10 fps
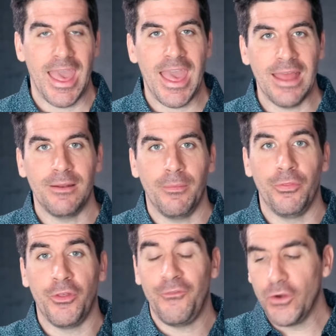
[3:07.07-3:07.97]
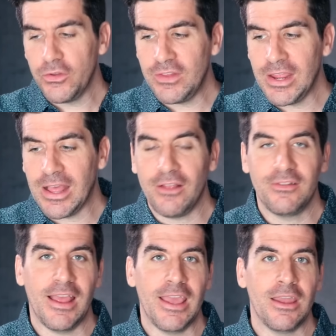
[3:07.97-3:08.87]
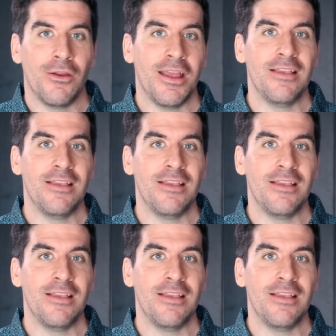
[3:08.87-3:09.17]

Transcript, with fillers: And the first thing I'll say here